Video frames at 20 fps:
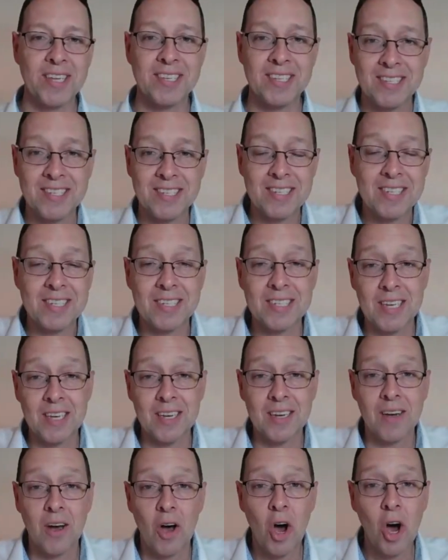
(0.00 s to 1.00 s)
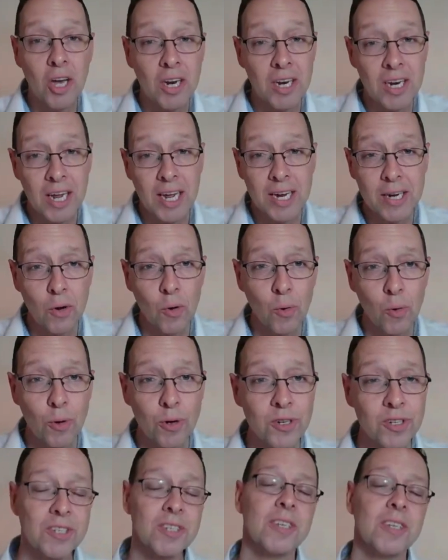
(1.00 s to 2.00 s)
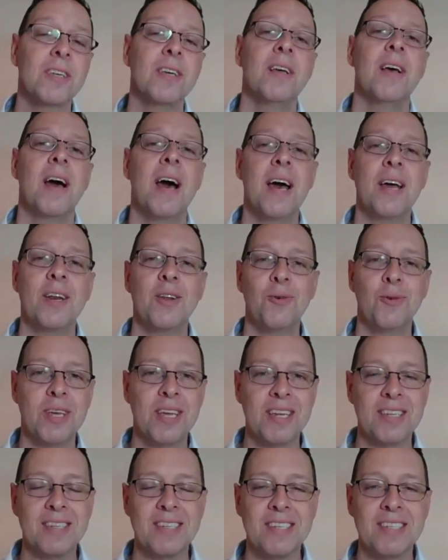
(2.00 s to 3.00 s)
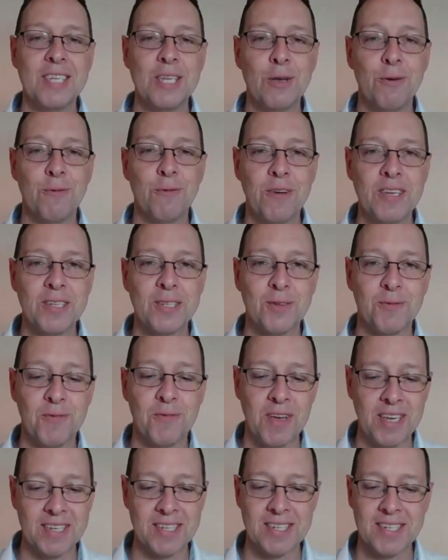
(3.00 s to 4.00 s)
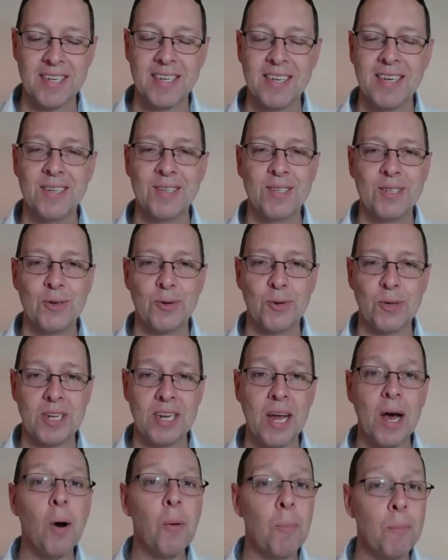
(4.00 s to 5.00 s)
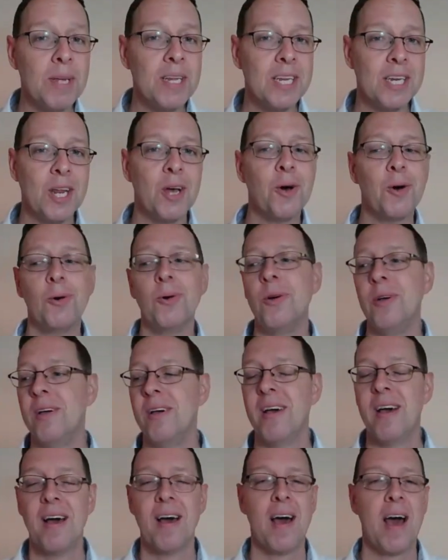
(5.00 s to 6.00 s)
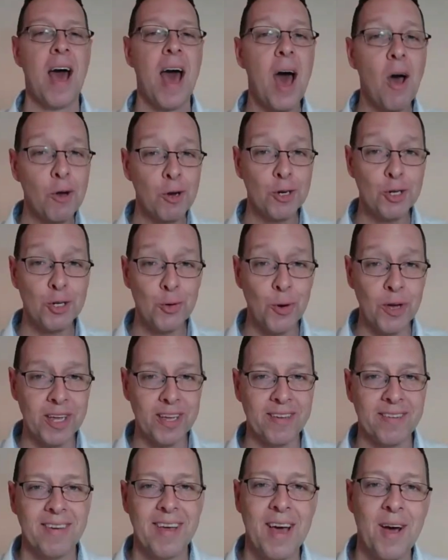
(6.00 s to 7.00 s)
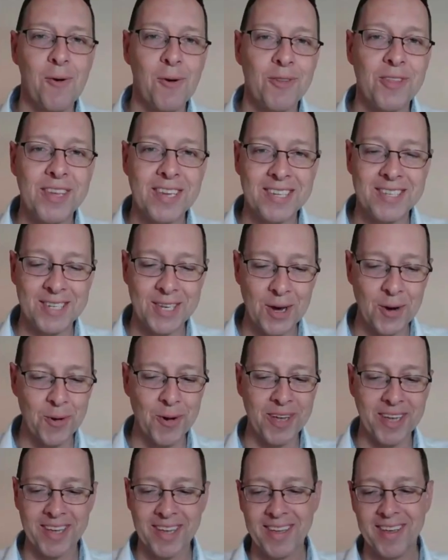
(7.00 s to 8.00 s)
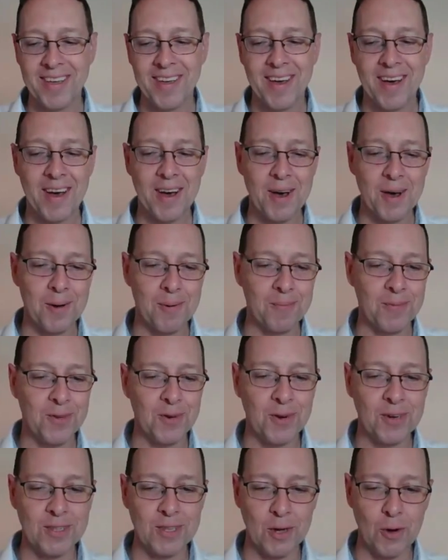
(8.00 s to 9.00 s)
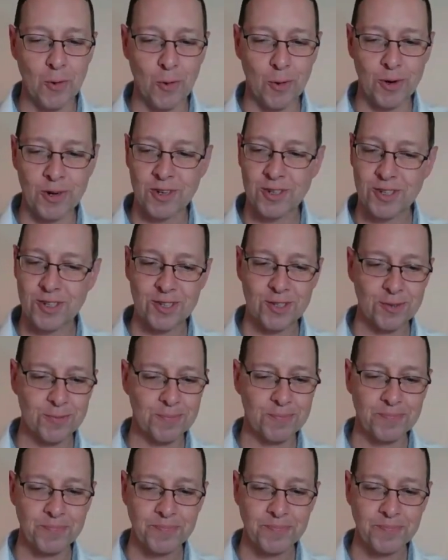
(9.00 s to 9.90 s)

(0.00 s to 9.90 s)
Since this is an online course, I don't get to see you face to face. So it'd help me to know how you're doing, how are things going during the course.